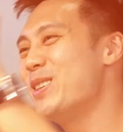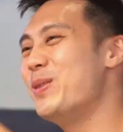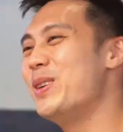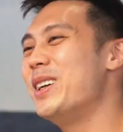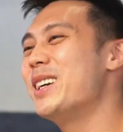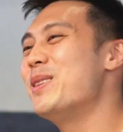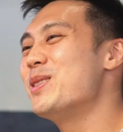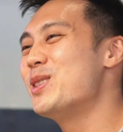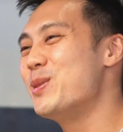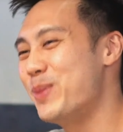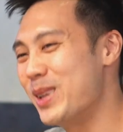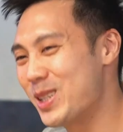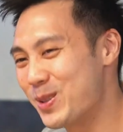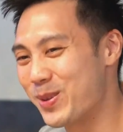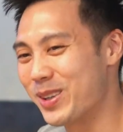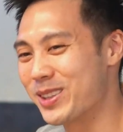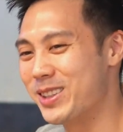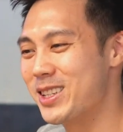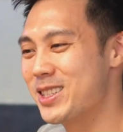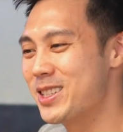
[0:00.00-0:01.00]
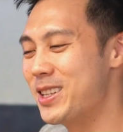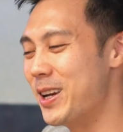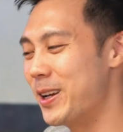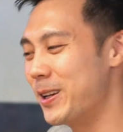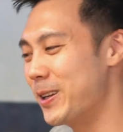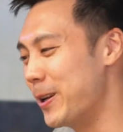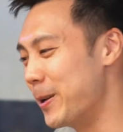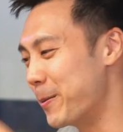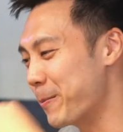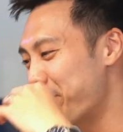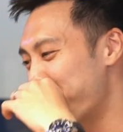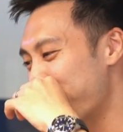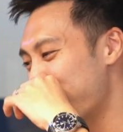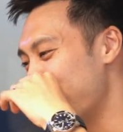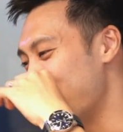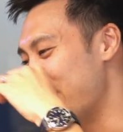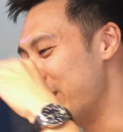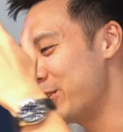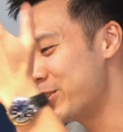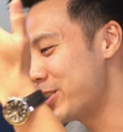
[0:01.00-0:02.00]
when it comes to best practice, like
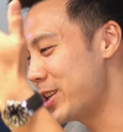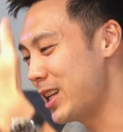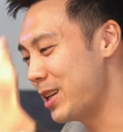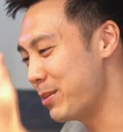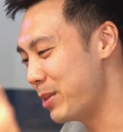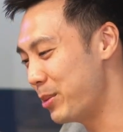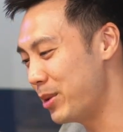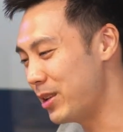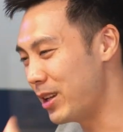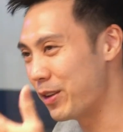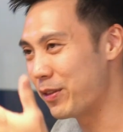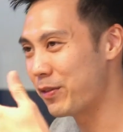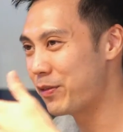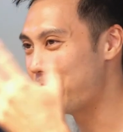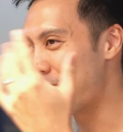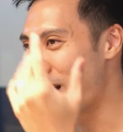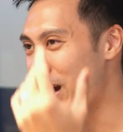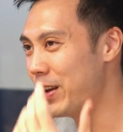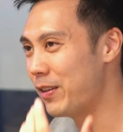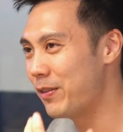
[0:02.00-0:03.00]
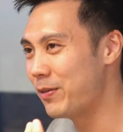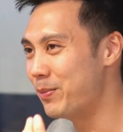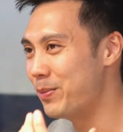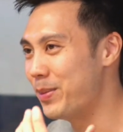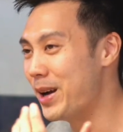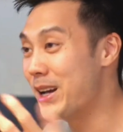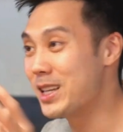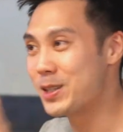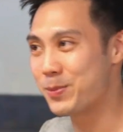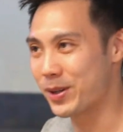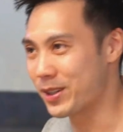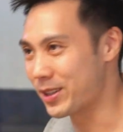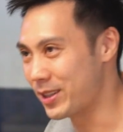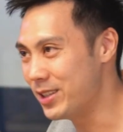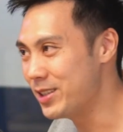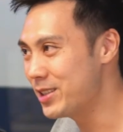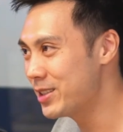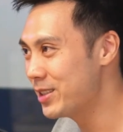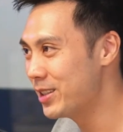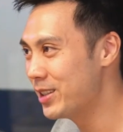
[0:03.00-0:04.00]
can you share maybe 5 best
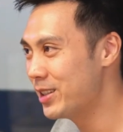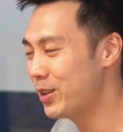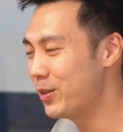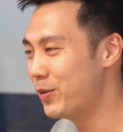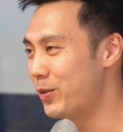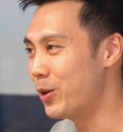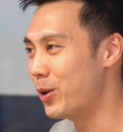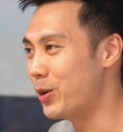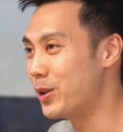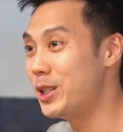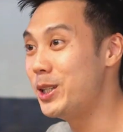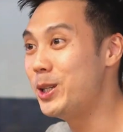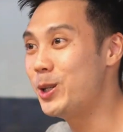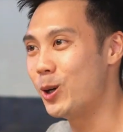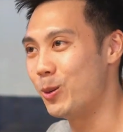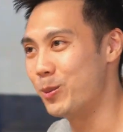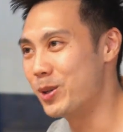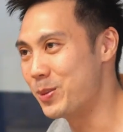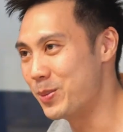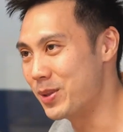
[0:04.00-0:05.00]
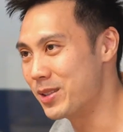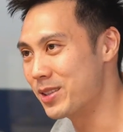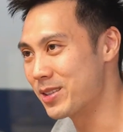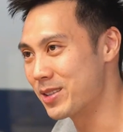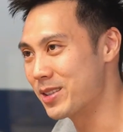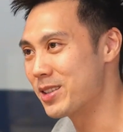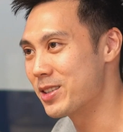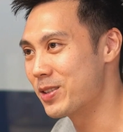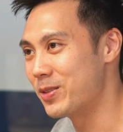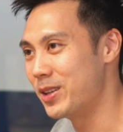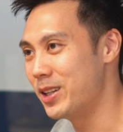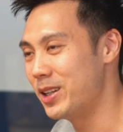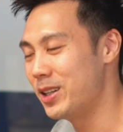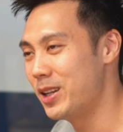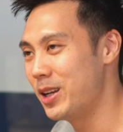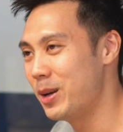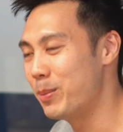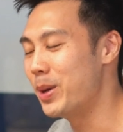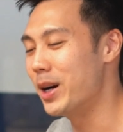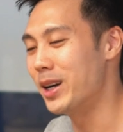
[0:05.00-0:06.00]
practice for e-commerce businesses, right?
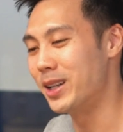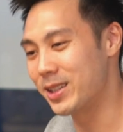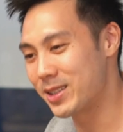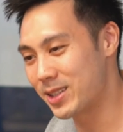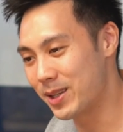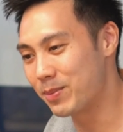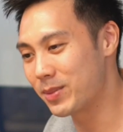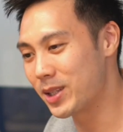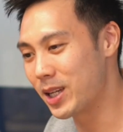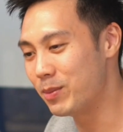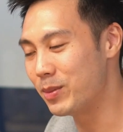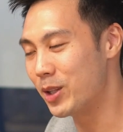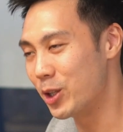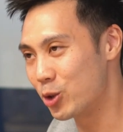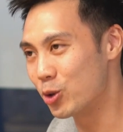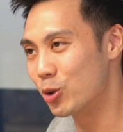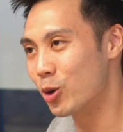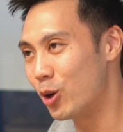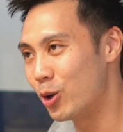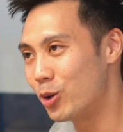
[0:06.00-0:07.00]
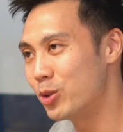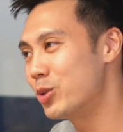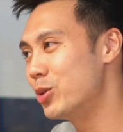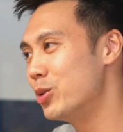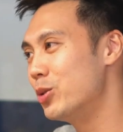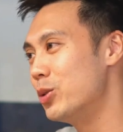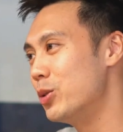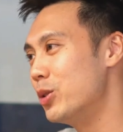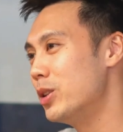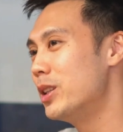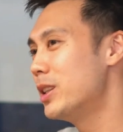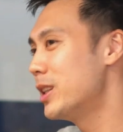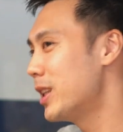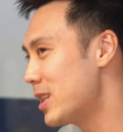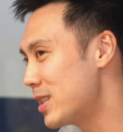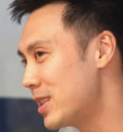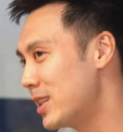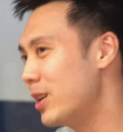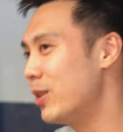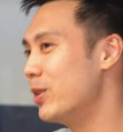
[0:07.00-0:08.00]
But at the same time, they should also
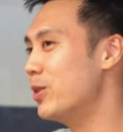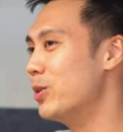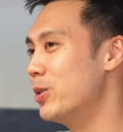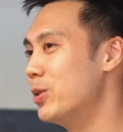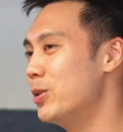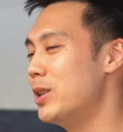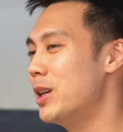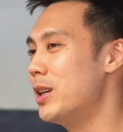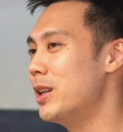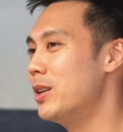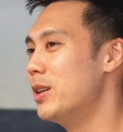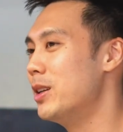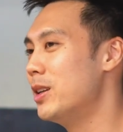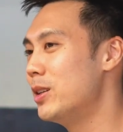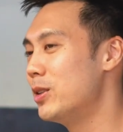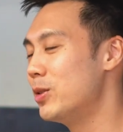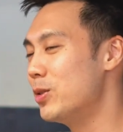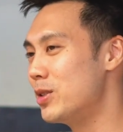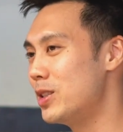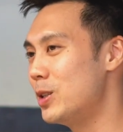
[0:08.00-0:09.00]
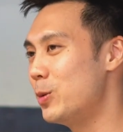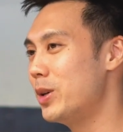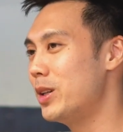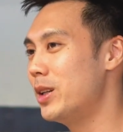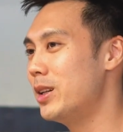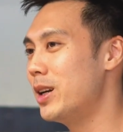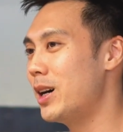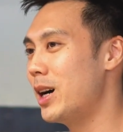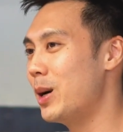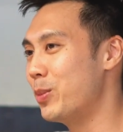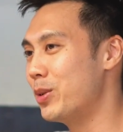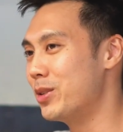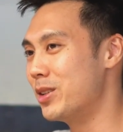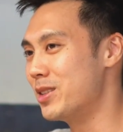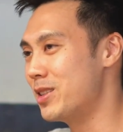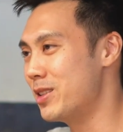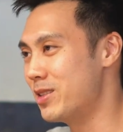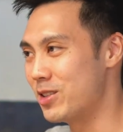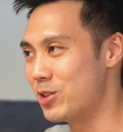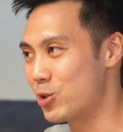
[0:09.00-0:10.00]
test it out on their own and to see whether the
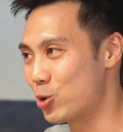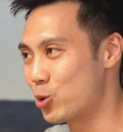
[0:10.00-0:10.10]
hypothesis is